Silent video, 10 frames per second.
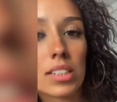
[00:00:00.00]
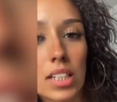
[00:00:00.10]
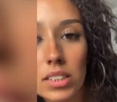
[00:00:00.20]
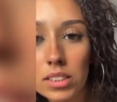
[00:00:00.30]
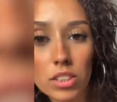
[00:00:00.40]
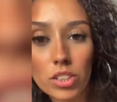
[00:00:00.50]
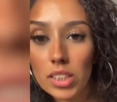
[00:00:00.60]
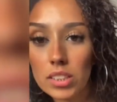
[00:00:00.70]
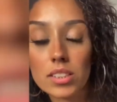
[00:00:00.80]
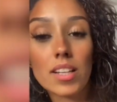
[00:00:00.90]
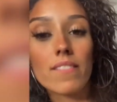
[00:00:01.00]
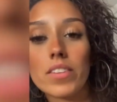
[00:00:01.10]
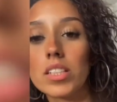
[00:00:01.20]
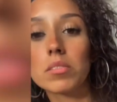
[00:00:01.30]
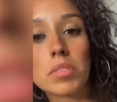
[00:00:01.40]
That girl, that does not
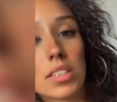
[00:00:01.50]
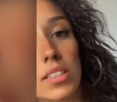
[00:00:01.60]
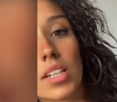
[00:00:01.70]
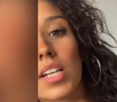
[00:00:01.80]
faze me.